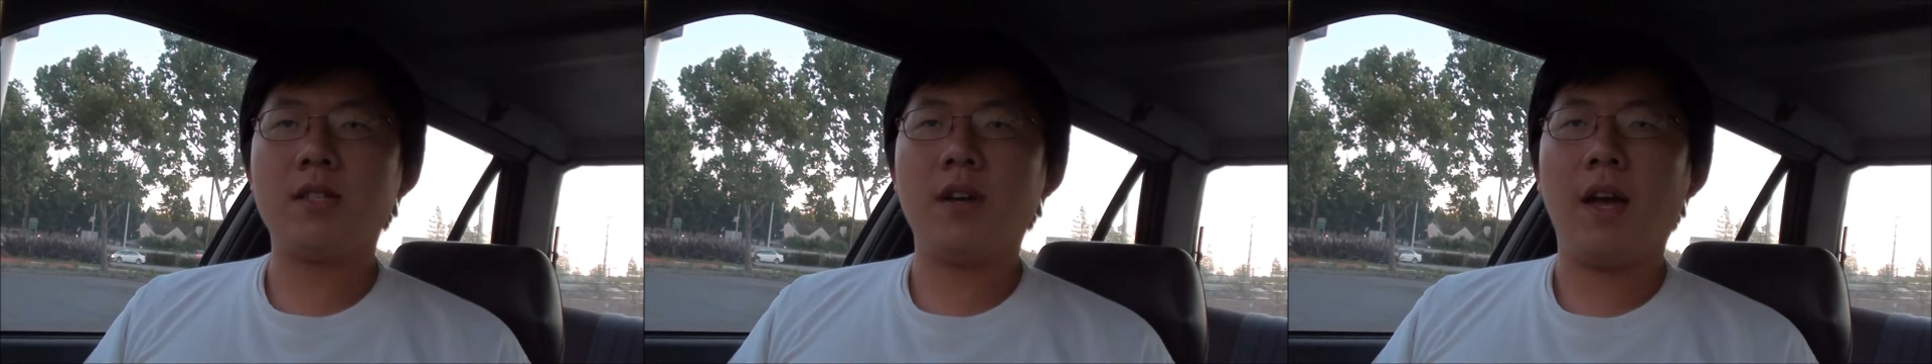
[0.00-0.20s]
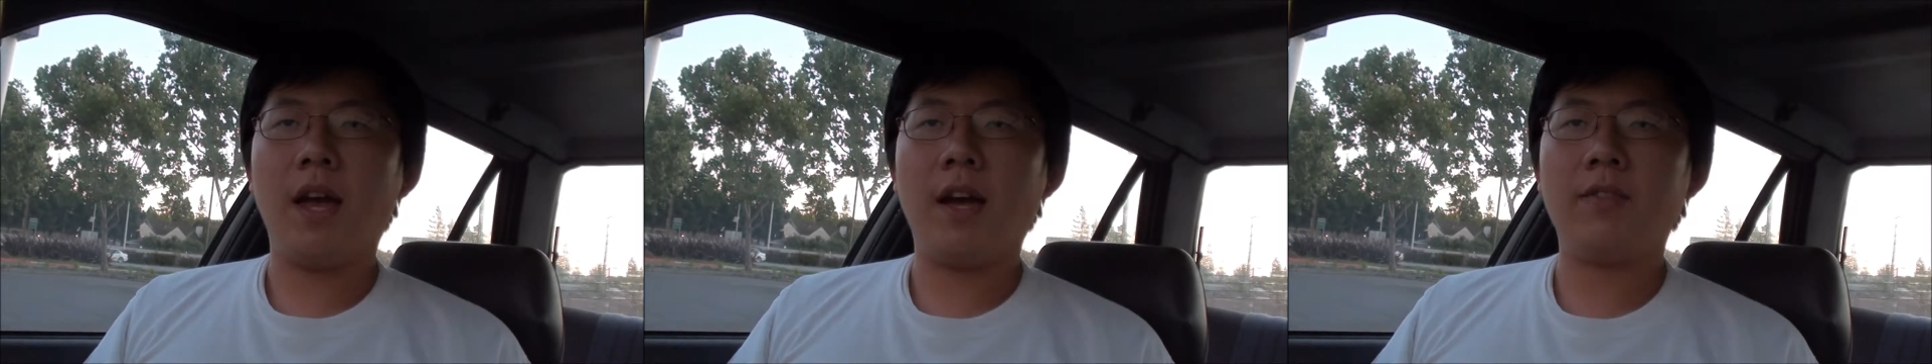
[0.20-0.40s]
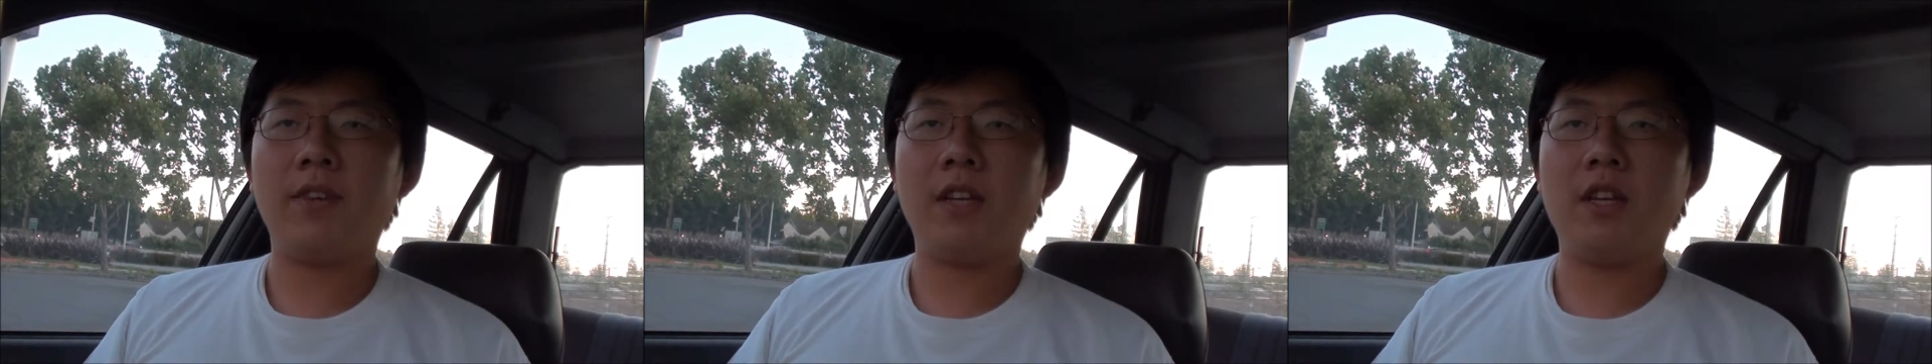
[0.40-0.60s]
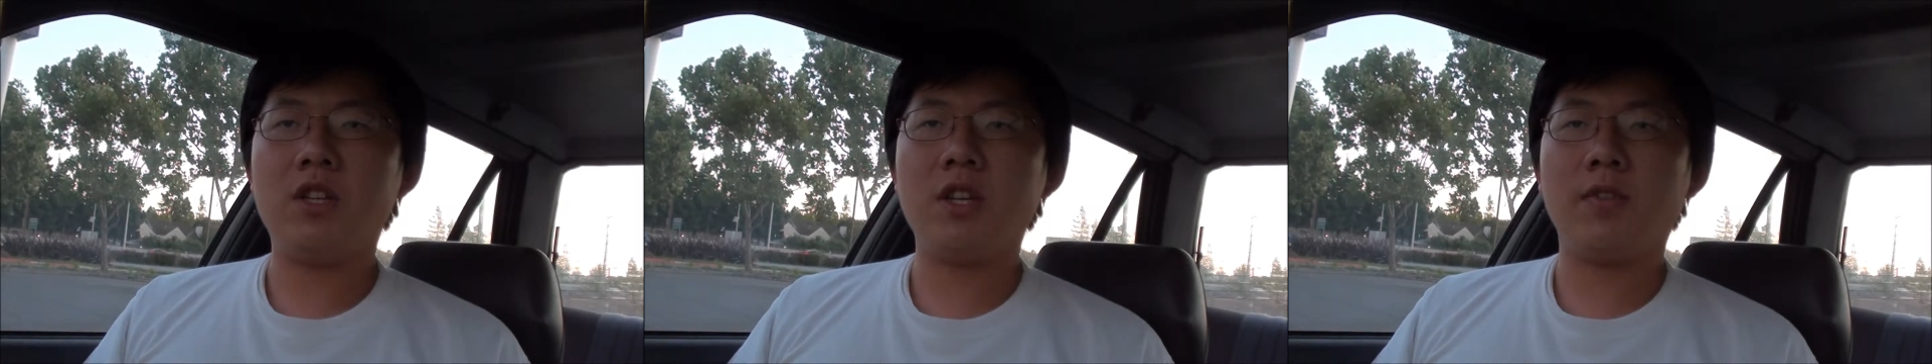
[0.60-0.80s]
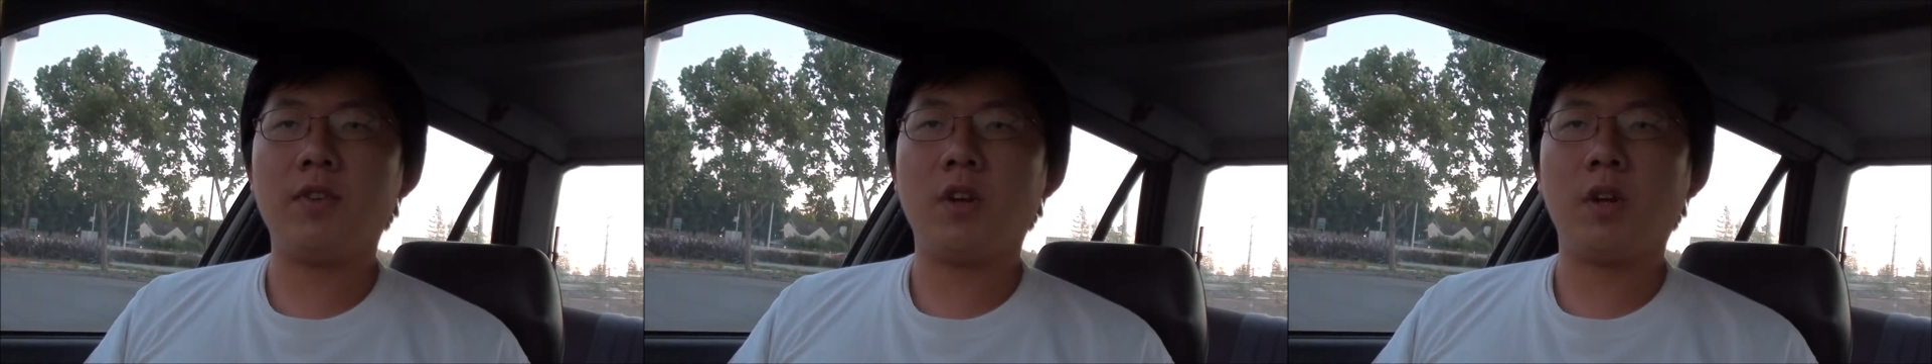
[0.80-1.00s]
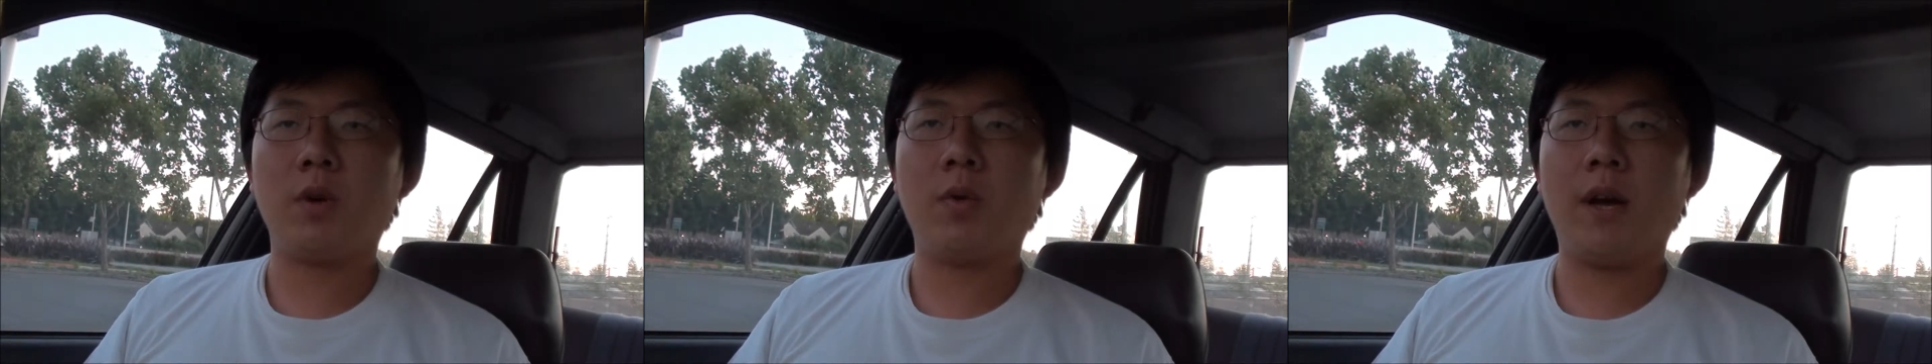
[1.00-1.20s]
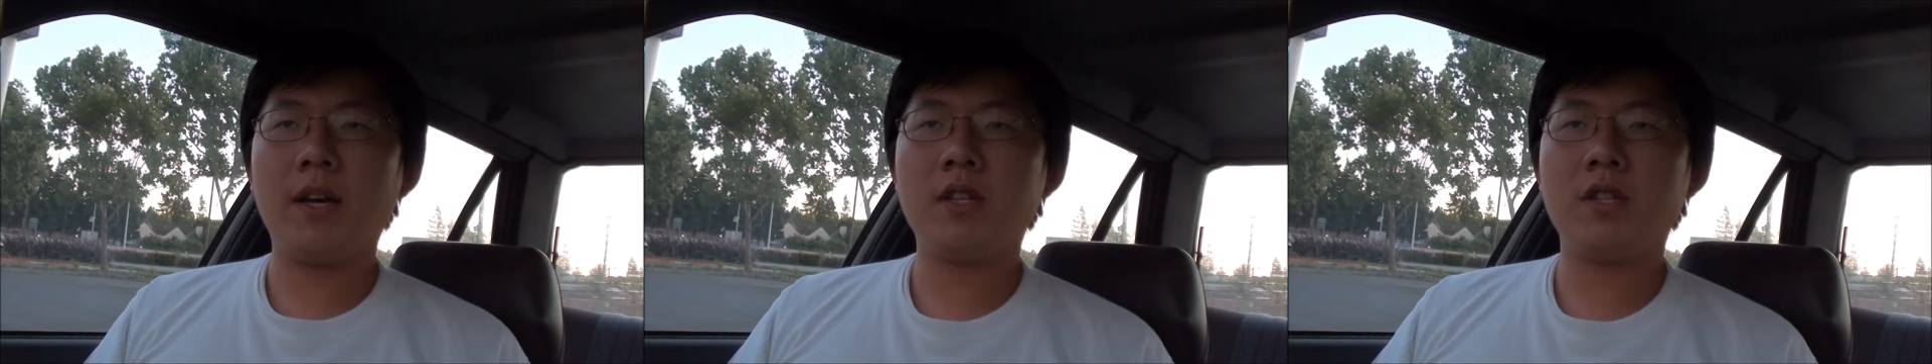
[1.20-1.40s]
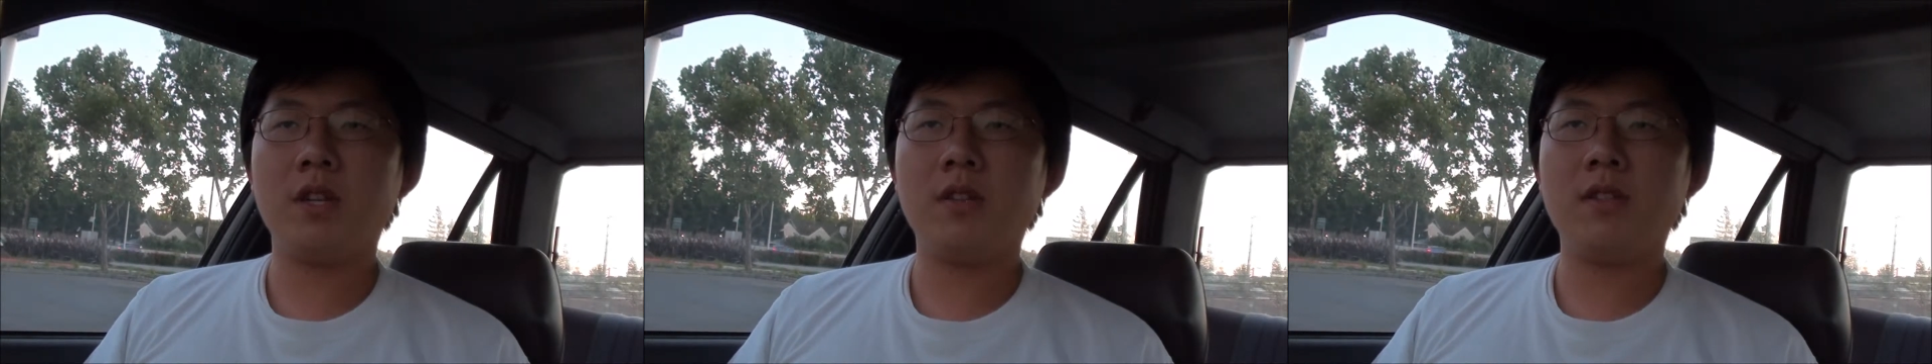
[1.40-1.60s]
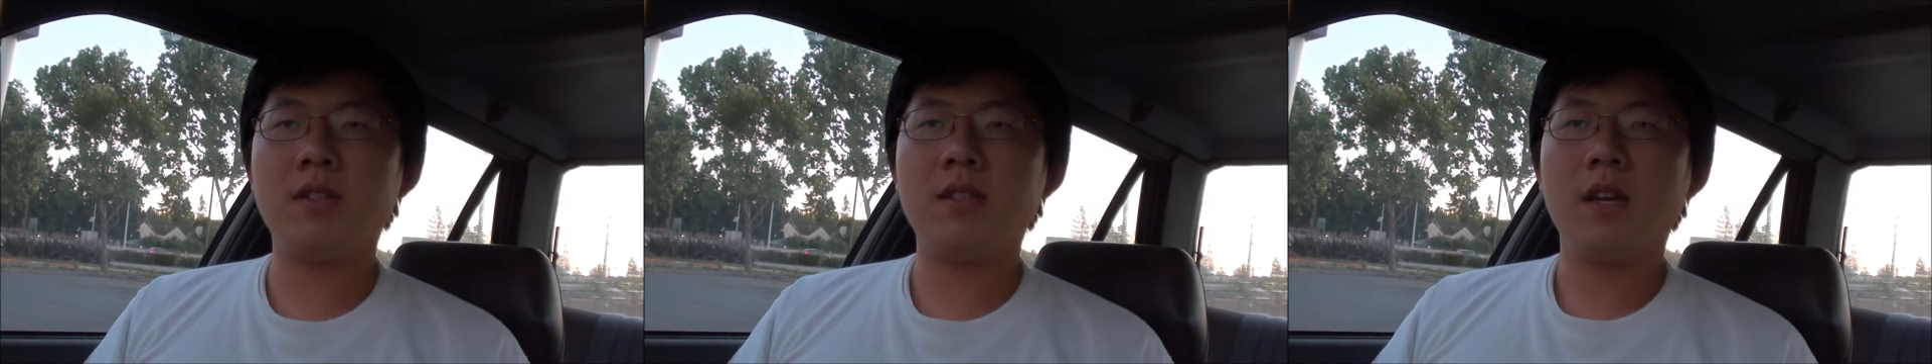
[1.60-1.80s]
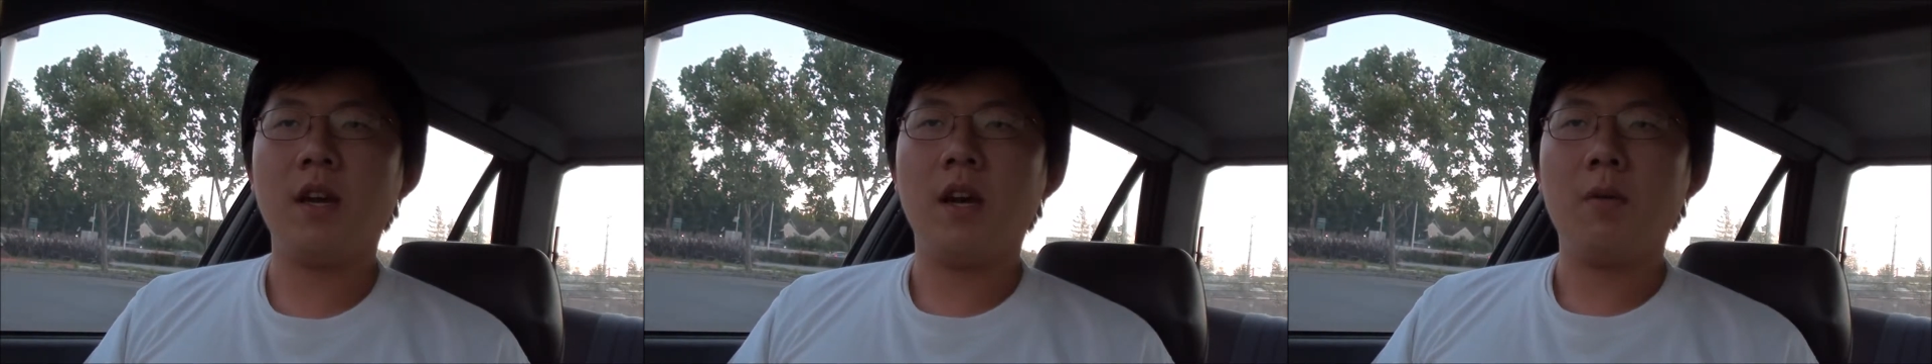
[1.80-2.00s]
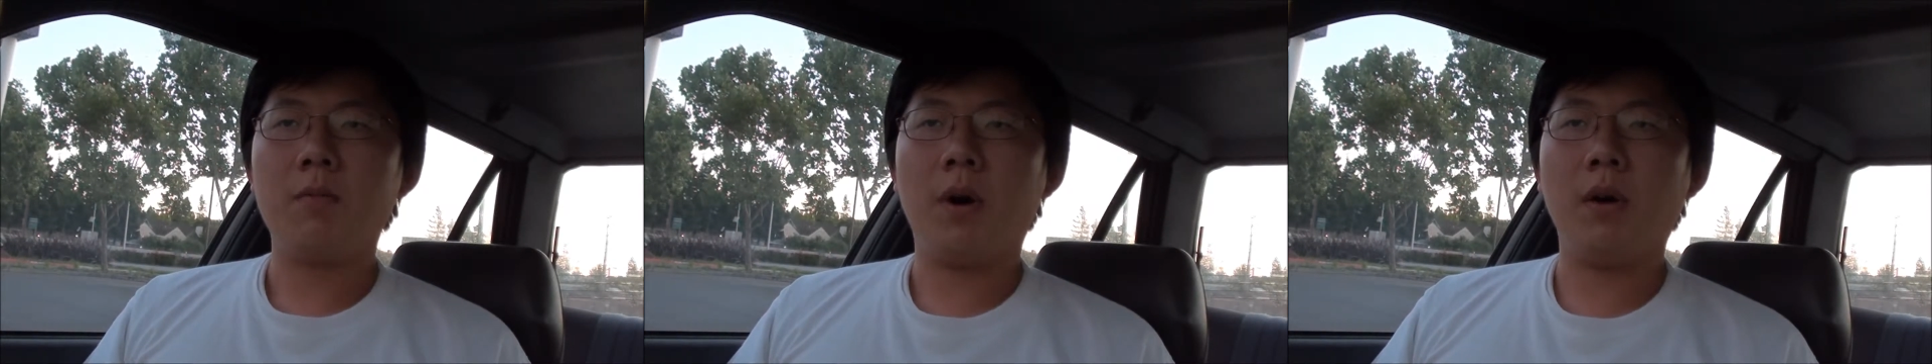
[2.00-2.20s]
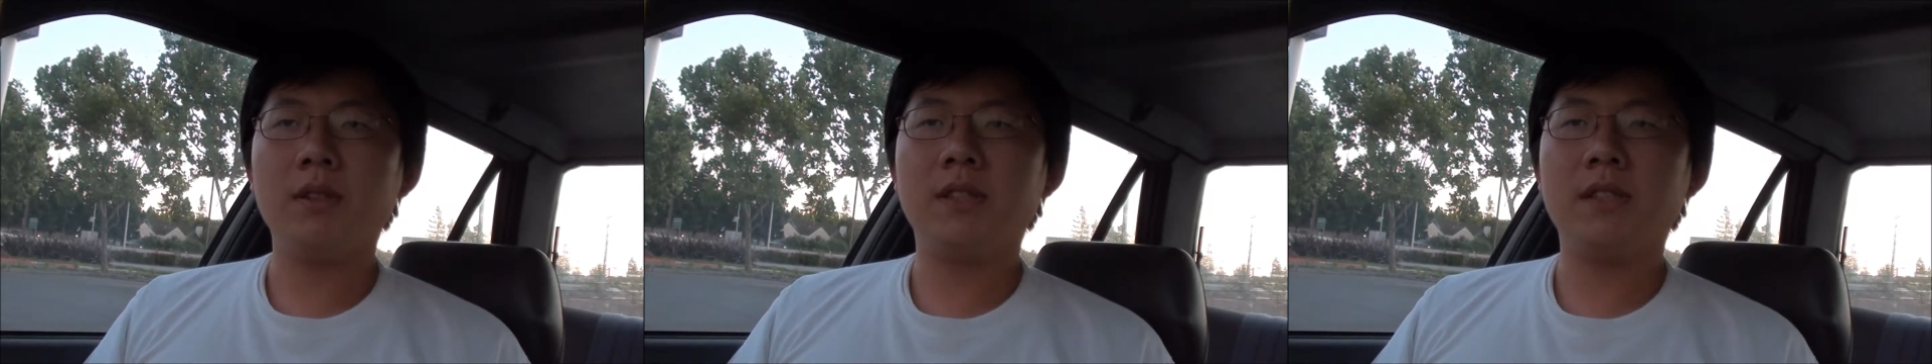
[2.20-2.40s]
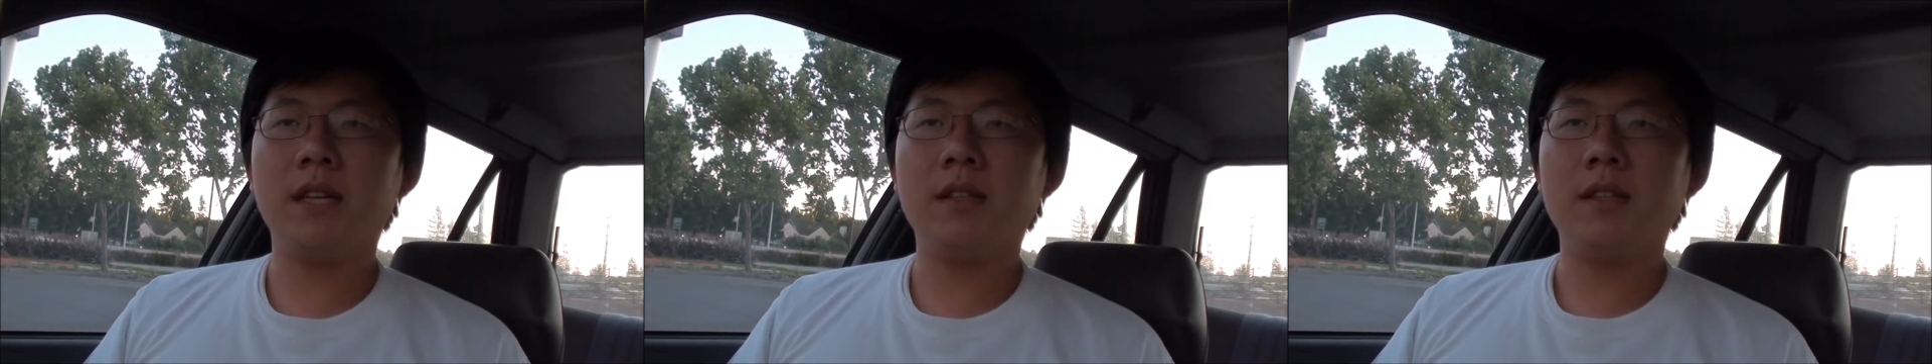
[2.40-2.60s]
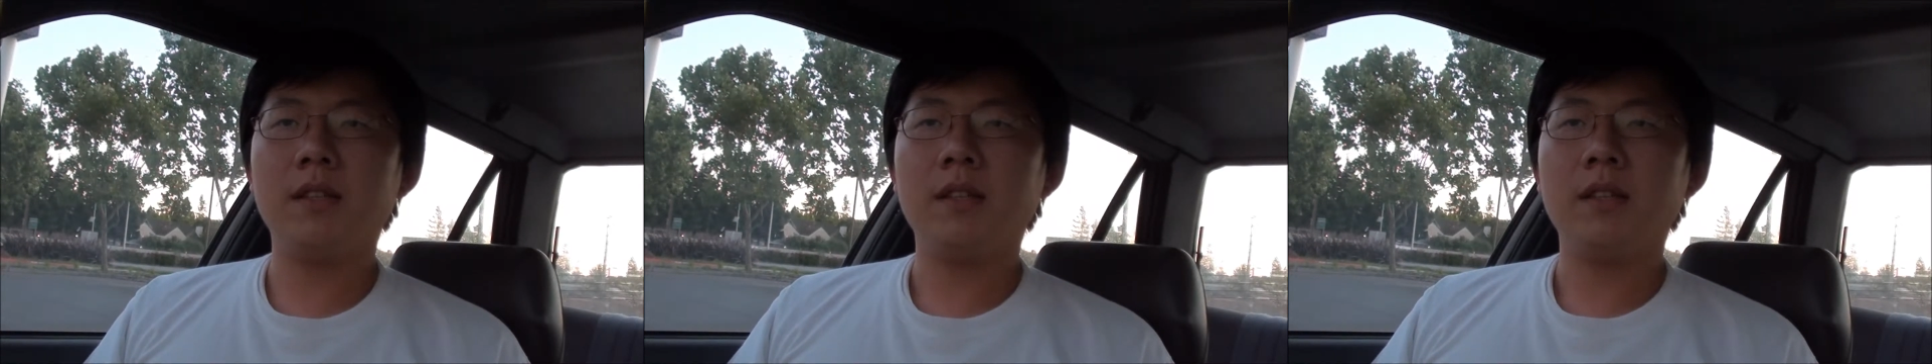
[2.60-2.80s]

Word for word: to have each of your questions posted